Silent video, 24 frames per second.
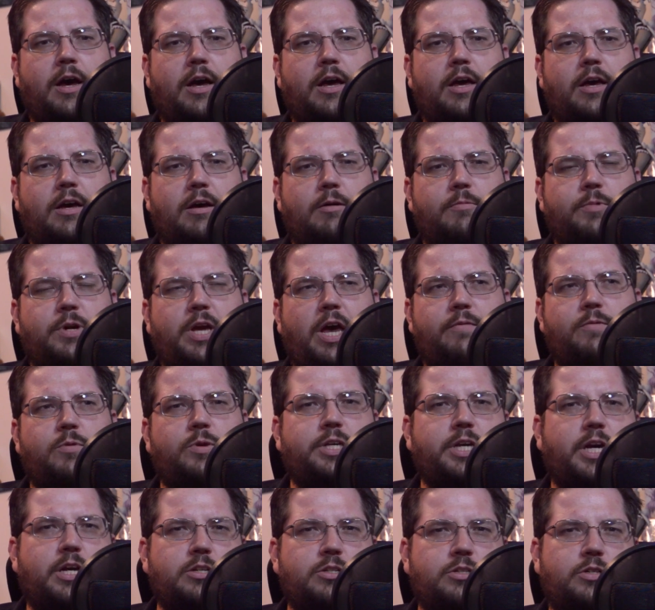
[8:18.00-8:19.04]
Uh, we haven't
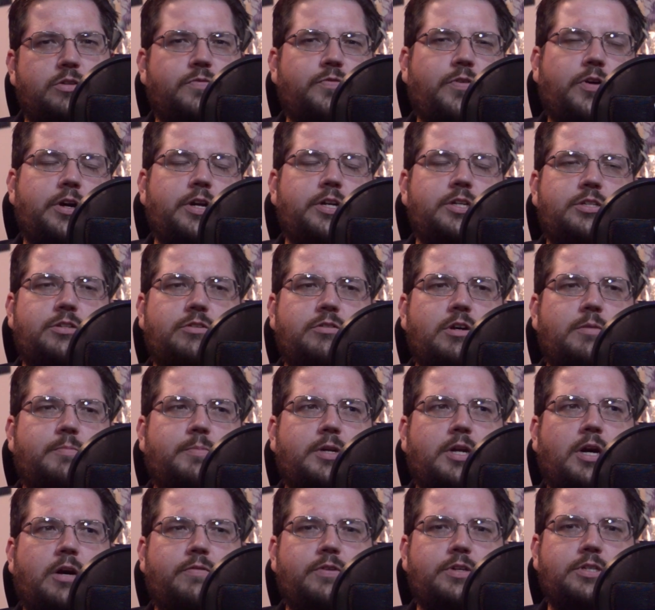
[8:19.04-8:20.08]
really gotten too far into it,
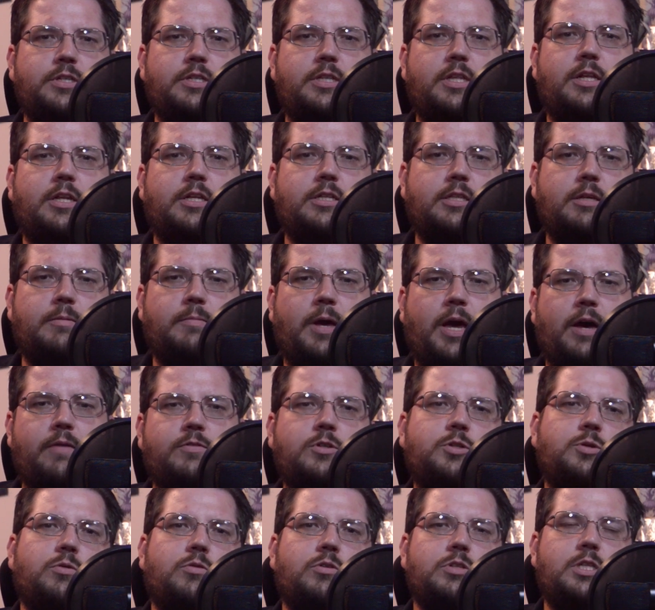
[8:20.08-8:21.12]
but obviously they let them have
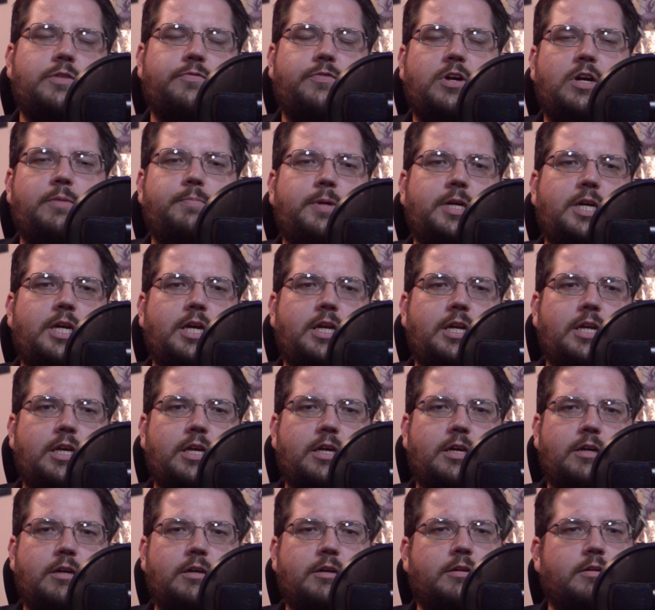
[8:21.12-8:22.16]
tools at the very
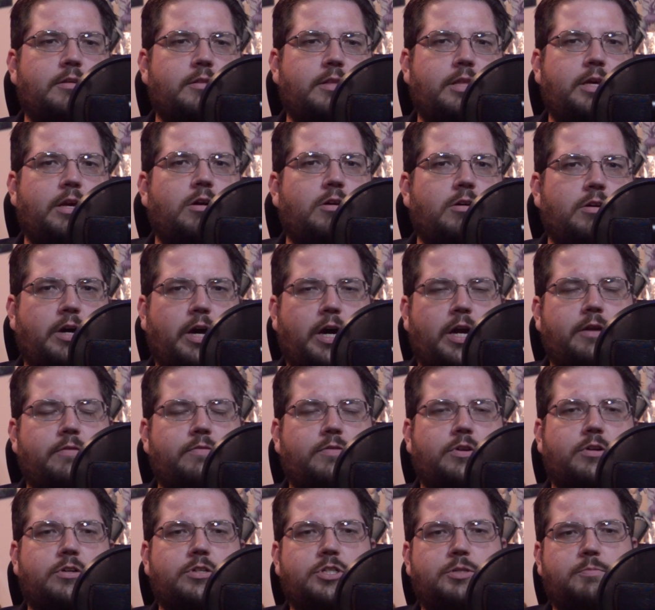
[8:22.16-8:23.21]
beginning. They all kind
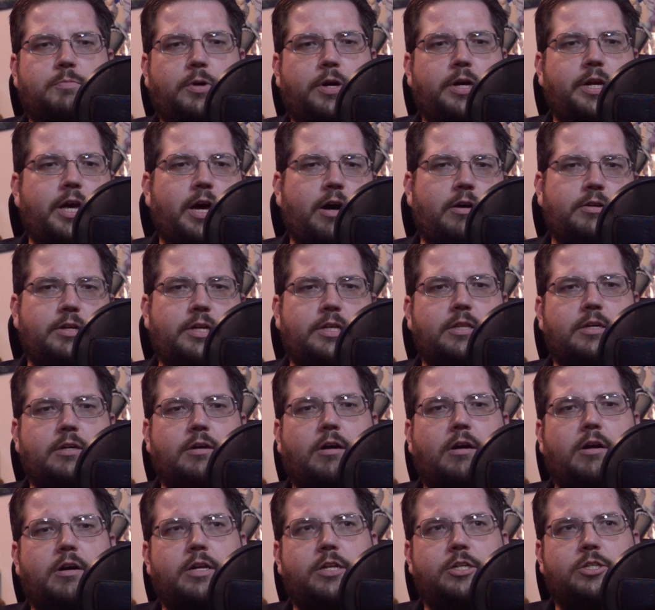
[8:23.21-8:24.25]
of are spread out in the
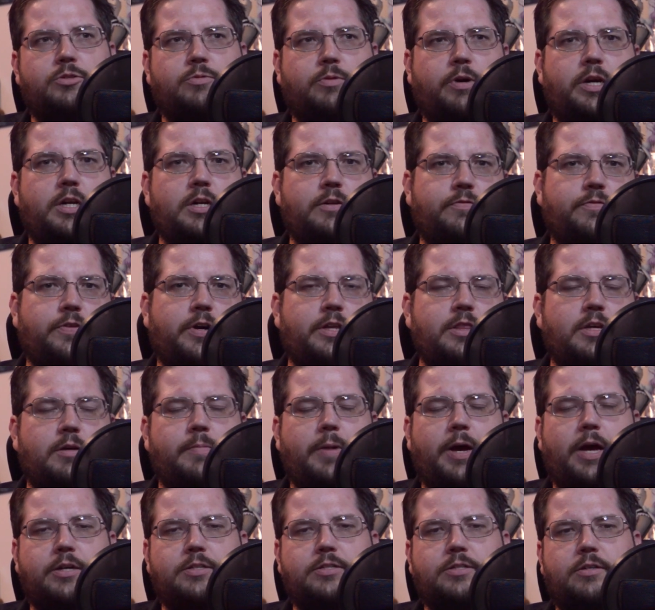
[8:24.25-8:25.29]
garden trying to find their
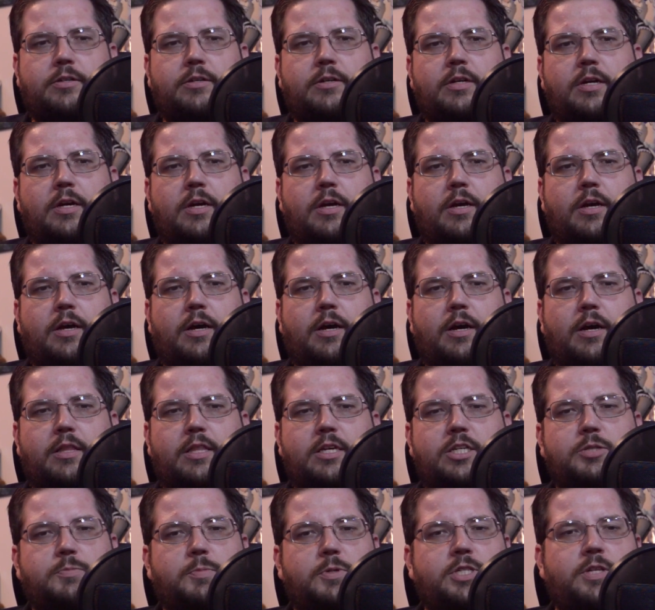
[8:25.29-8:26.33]
master. Uh,
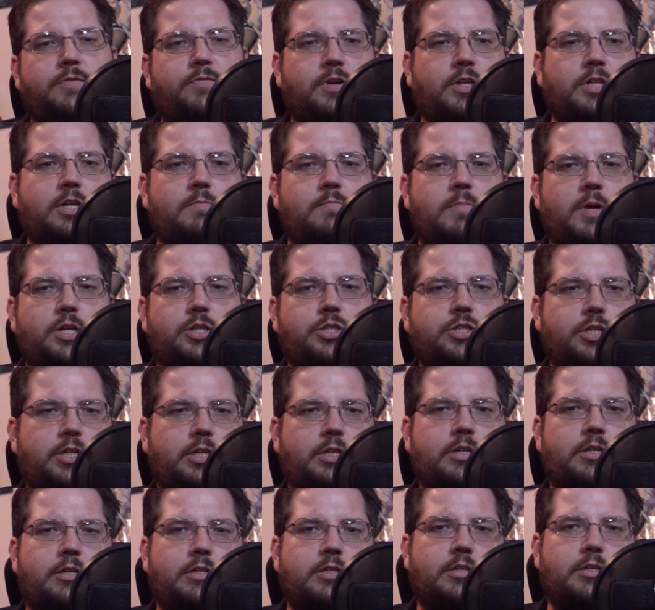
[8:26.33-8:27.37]
they specifically
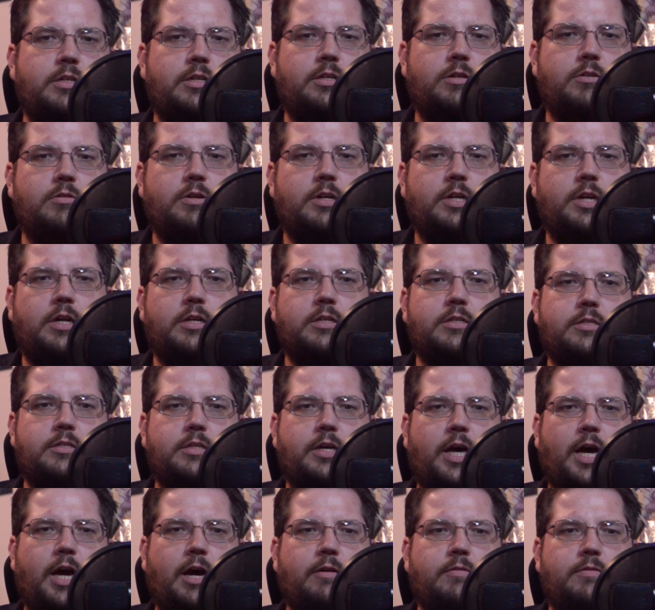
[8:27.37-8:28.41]
mentioned you cannot
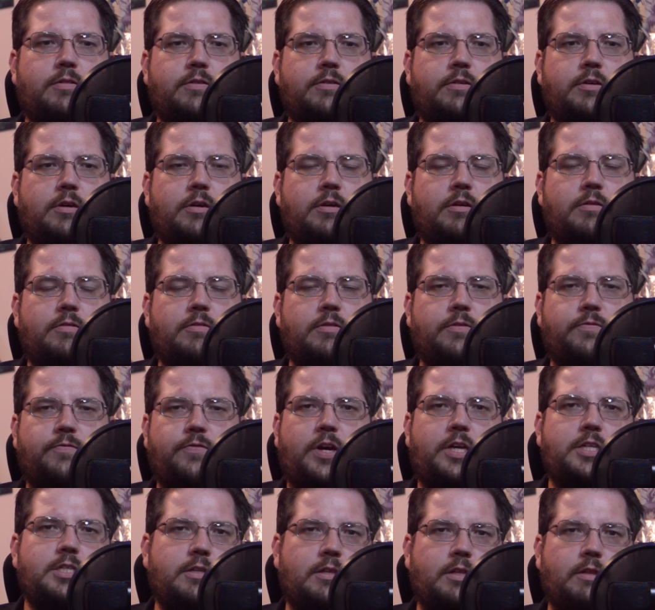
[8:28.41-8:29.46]
have the, the
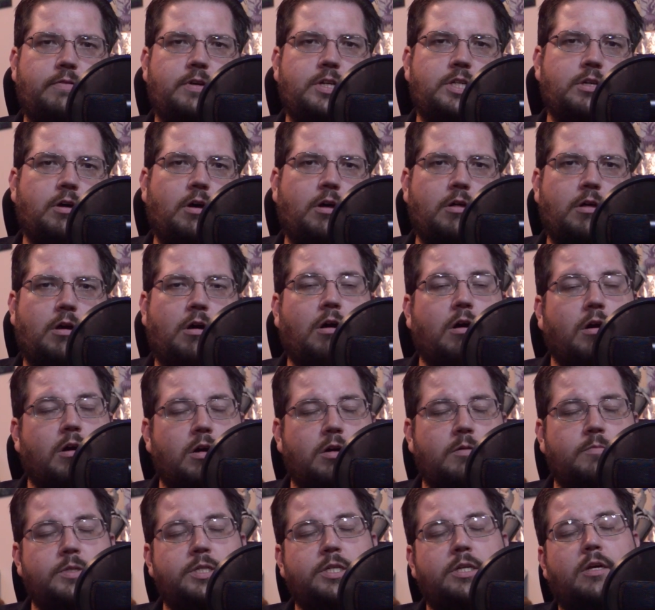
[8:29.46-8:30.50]
face of the living doll
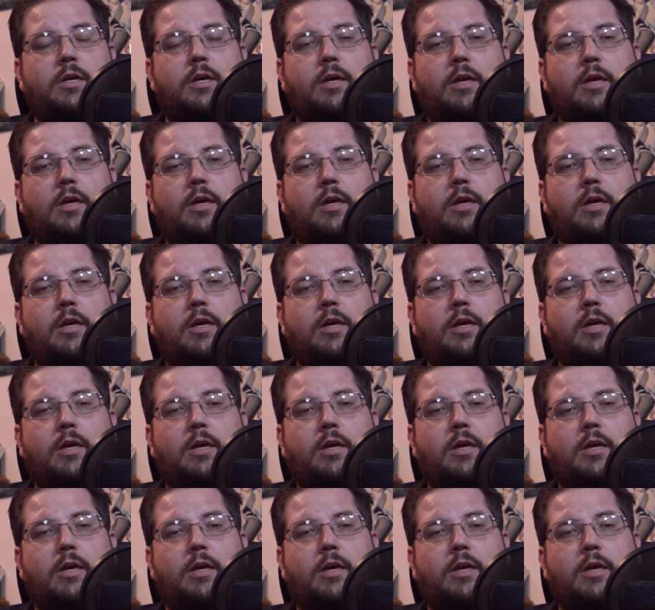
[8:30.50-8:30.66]
harmed,